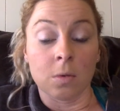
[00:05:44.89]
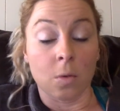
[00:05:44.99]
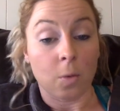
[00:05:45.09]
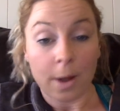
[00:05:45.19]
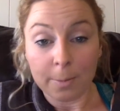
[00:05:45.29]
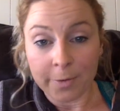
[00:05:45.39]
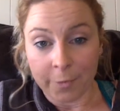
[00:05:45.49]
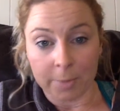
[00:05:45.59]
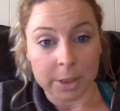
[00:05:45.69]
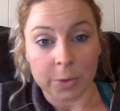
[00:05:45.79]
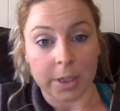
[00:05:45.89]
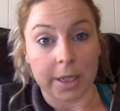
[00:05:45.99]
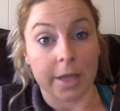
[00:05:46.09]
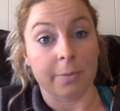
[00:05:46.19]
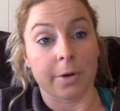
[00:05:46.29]
well before my
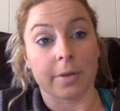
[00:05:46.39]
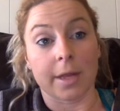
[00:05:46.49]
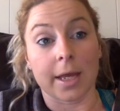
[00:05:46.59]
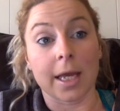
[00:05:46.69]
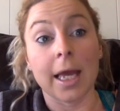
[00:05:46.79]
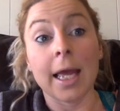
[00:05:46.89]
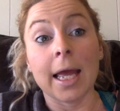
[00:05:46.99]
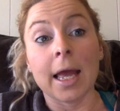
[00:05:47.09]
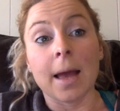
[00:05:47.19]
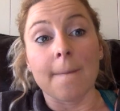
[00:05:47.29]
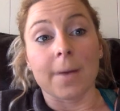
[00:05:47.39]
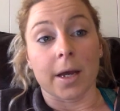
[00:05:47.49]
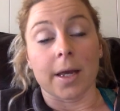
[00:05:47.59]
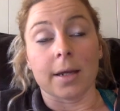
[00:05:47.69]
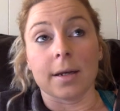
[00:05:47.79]
28th birthday.
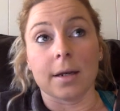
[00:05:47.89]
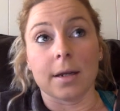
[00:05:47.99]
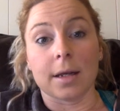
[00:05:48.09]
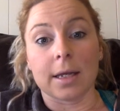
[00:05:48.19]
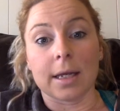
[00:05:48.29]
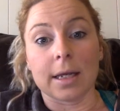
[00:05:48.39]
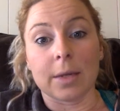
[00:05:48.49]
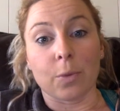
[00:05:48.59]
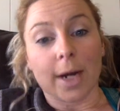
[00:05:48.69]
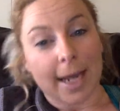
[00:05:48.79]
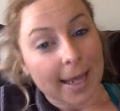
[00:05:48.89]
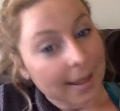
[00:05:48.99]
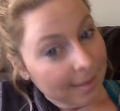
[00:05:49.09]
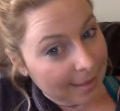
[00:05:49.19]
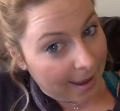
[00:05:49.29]
But when I
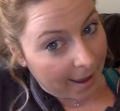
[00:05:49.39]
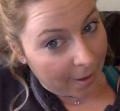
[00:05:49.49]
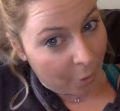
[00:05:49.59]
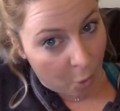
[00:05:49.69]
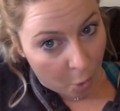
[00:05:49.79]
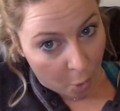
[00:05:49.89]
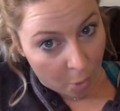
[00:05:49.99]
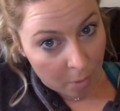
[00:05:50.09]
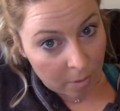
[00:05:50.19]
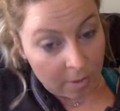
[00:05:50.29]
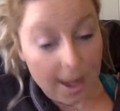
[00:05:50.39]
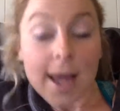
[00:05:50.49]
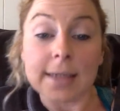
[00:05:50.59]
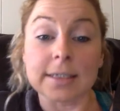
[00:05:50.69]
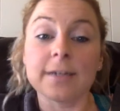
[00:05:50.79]
hit that goal,
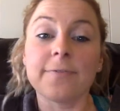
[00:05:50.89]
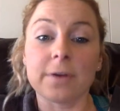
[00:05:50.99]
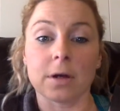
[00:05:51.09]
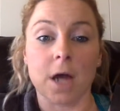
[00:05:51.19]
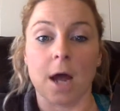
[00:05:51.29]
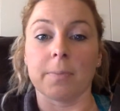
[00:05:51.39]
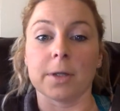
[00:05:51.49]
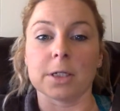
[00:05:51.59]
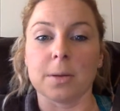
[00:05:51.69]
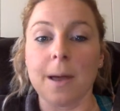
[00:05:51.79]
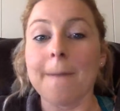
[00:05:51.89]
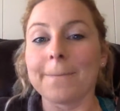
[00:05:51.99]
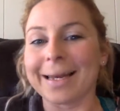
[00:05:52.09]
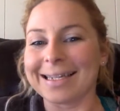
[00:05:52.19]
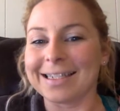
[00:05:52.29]
I did feel accomplished,
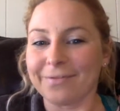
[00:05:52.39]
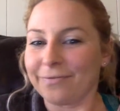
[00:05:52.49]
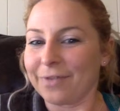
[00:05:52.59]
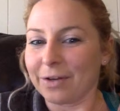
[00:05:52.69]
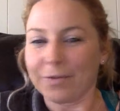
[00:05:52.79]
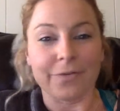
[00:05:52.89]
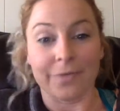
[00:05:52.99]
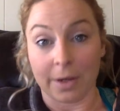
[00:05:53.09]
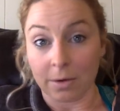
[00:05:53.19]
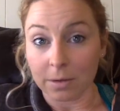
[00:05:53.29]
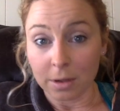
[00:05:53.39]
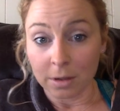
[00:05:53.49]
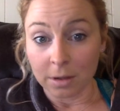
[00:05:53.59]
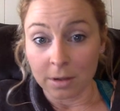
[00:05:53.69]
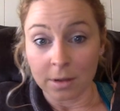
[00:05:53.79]
but I didn't feel fulfilled.
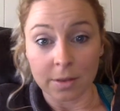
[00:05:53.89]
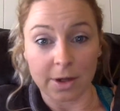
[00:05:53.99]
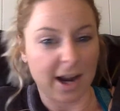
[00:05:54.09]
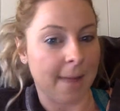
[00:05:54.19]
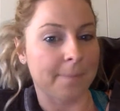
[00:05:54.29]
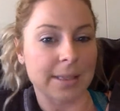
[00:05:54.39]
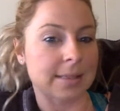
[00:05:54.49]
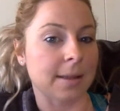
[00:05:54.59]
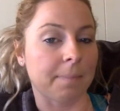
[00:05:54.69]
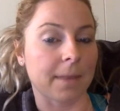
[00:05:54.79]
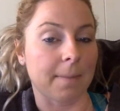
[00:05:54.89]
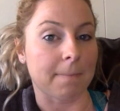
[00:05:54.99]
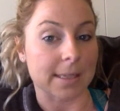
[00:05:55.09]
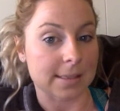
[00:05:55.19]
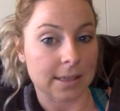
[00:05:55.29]
There had been something
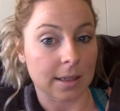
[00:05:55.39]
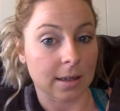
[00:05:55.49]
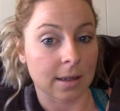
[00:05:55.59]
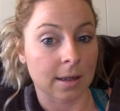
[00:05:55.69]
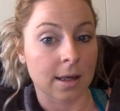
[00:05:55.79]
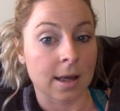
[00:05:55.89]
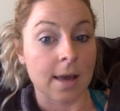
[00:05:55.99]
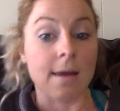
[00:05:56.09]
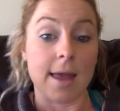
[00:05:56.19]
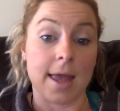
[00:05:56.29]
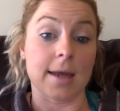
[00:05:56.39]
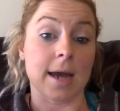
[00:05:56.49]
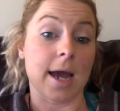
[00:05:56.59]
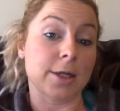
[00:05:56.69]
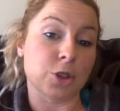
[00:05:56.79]
missing. And
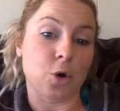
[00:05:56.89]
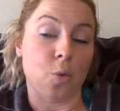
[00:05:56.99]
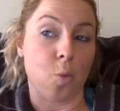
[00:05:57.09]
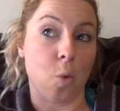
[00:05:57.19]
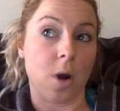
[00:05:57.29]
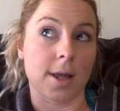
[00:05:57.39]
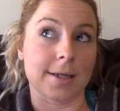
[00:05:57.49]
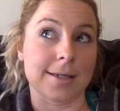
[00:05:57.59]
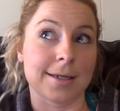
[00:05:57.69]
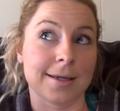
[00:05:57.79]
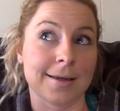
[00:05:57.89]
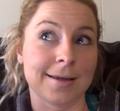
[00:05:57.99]
I don't want,